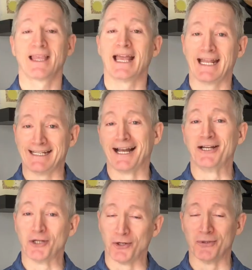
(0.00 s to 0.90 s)
And I
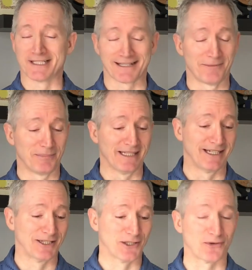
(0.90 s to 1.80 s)
know it's not
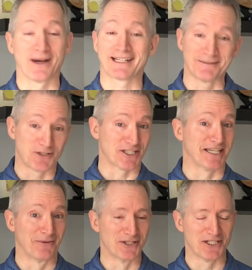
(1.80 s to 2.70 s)
politically correct. I'm just
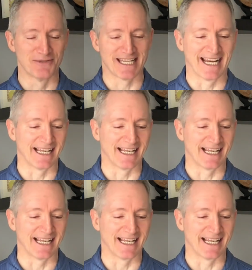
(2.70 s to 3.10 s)
saying what she was saying.